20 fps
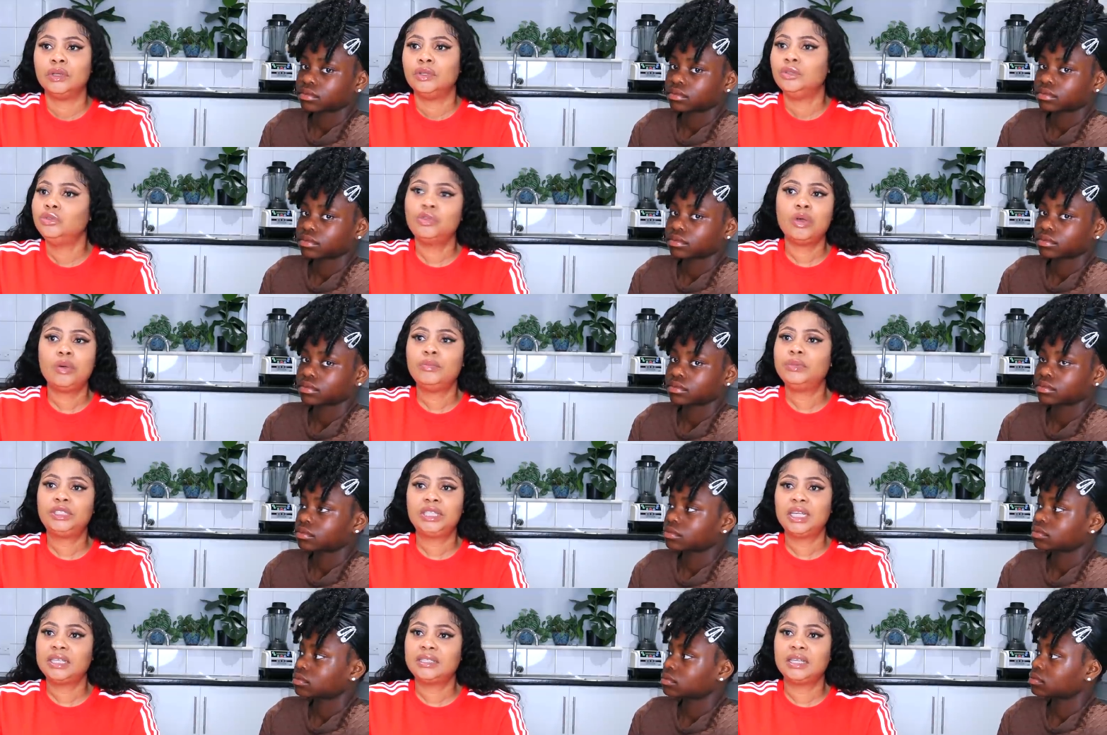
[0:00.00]
Speaker 1: No,
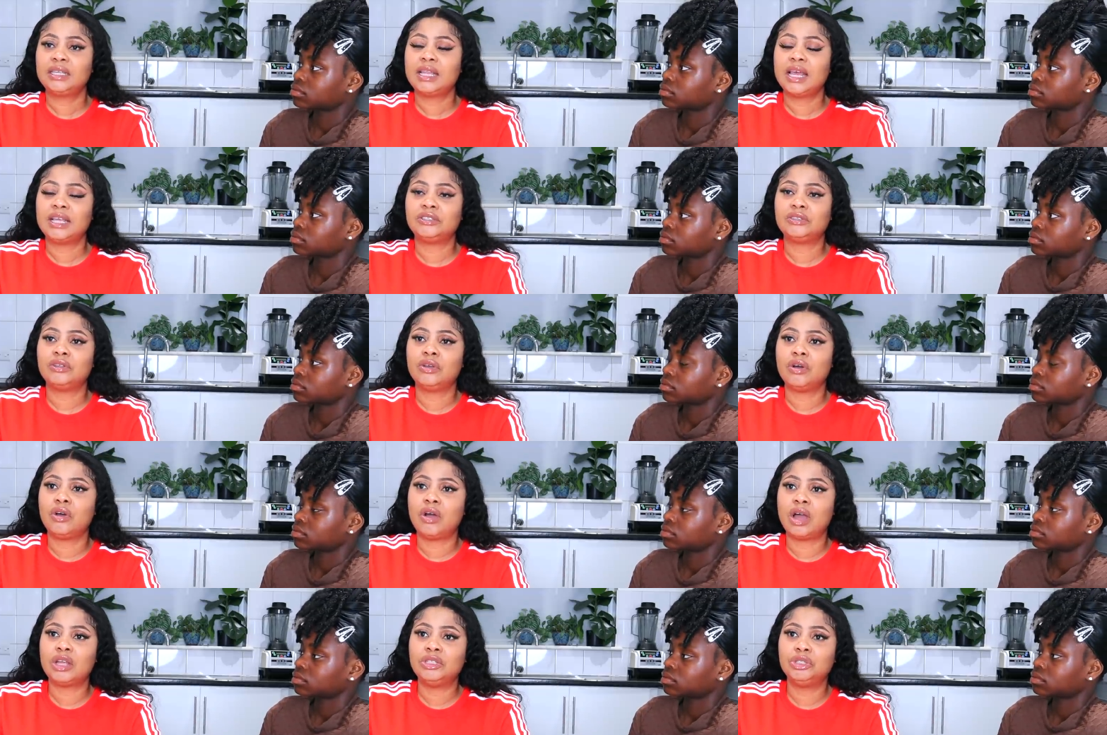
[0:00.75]
Michelle said that it's
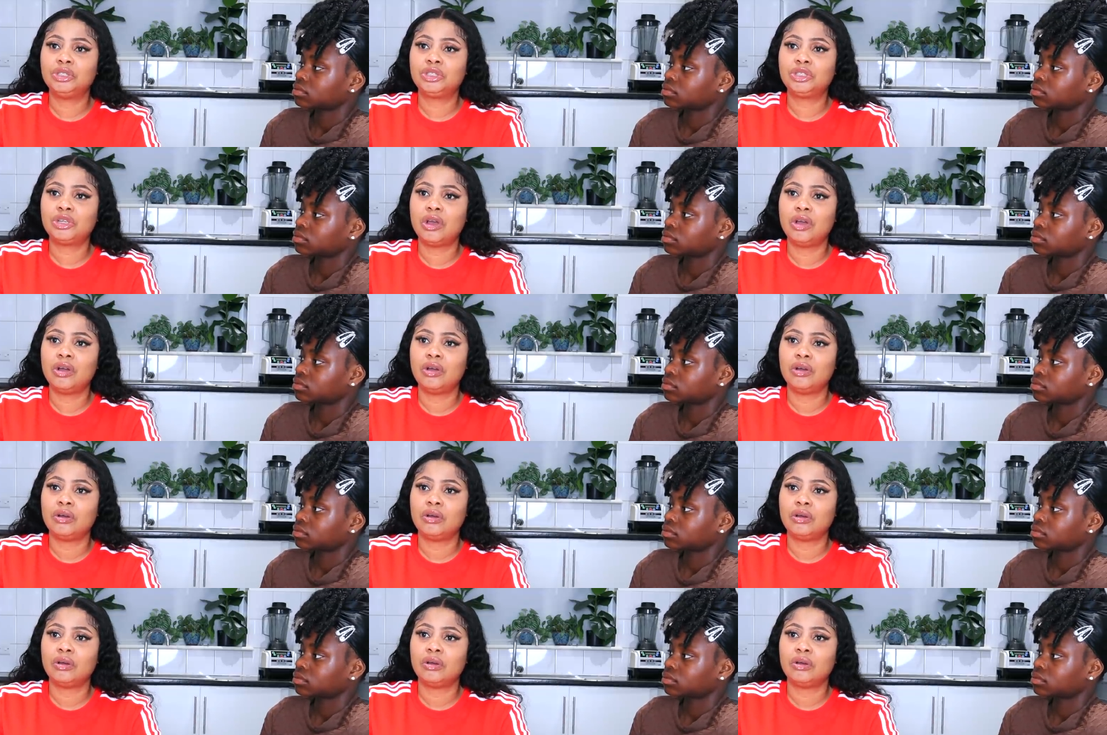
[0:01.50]
not on. Are you sure? Yeah,
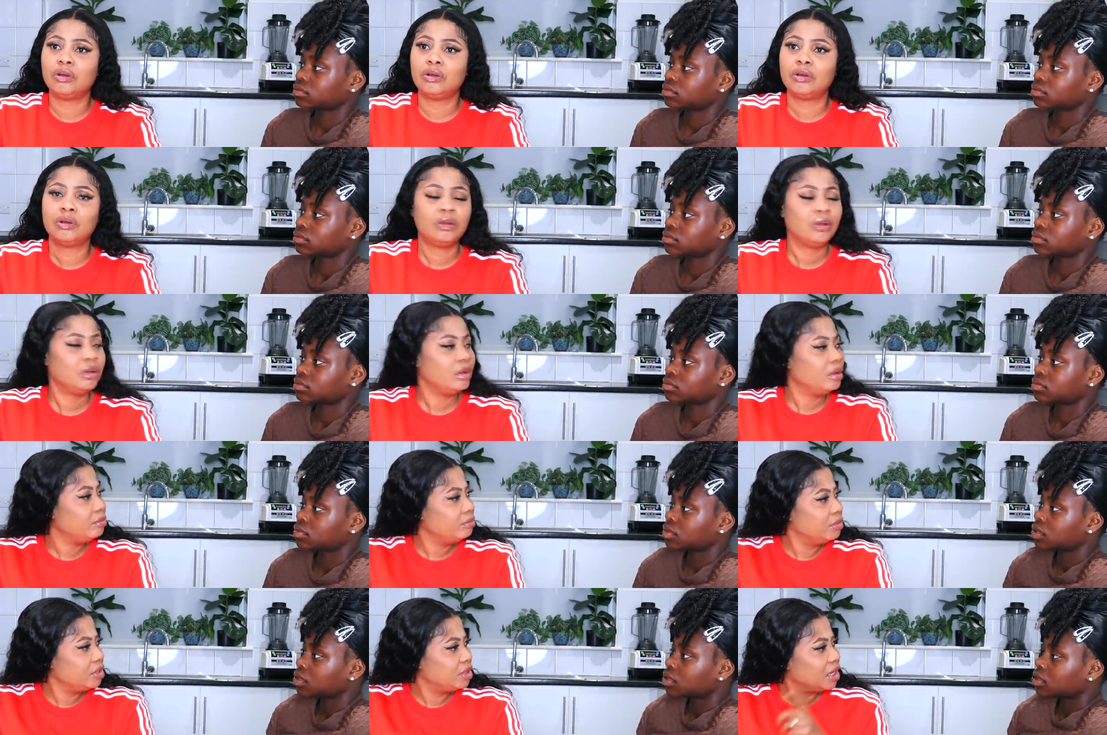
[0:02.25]
it's on.
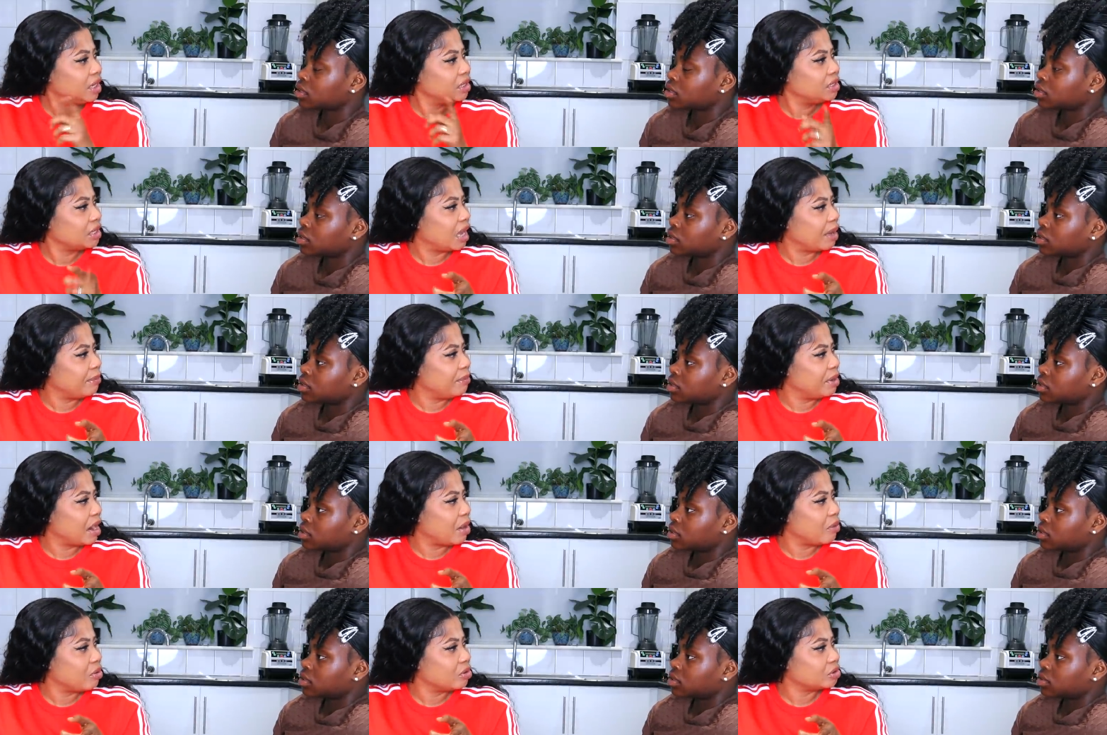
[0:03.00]
Michelle, the
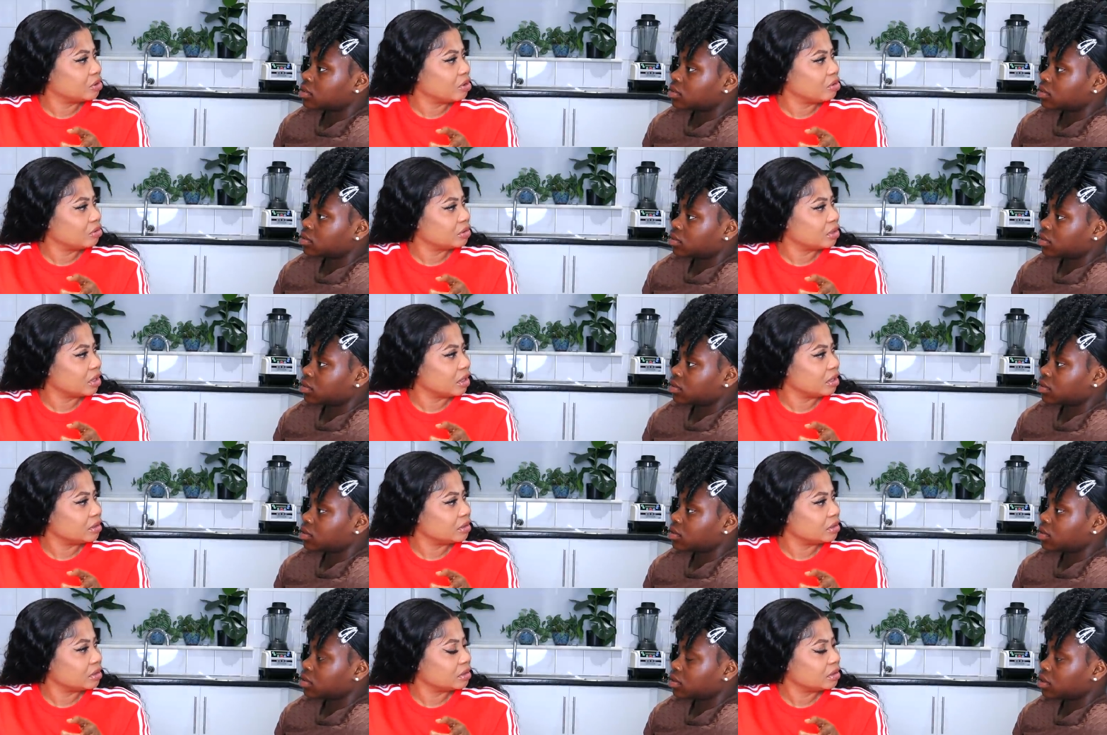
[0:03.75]
camera was on
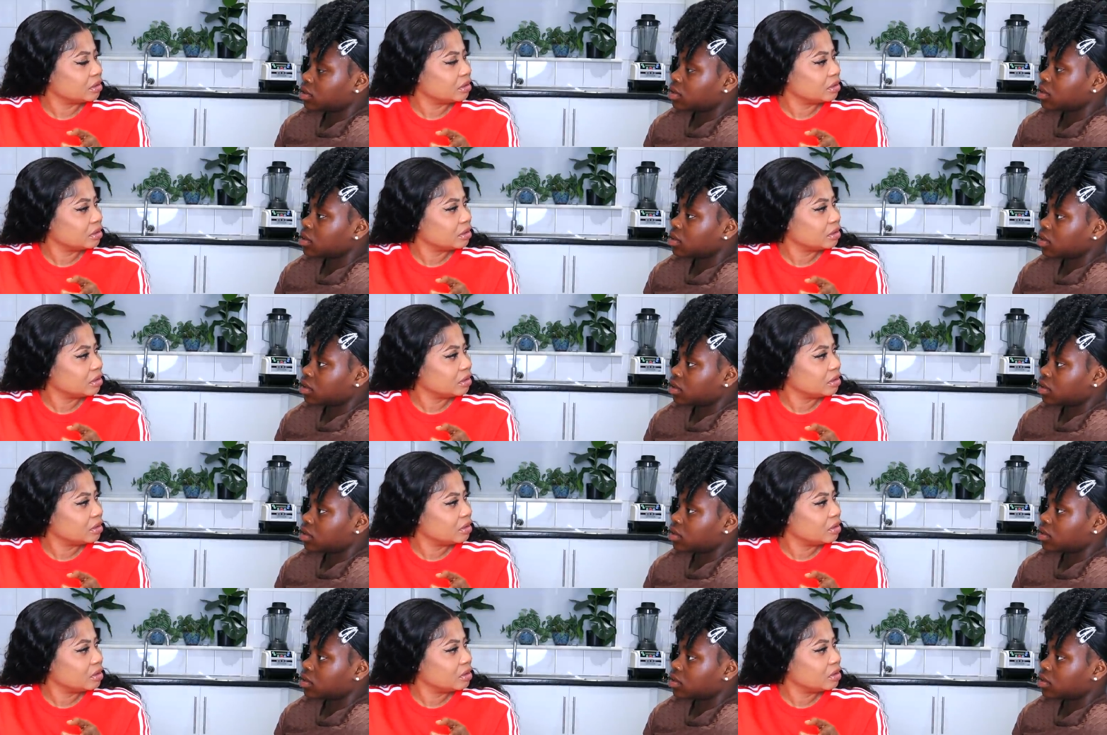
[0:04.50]
since. Yeah.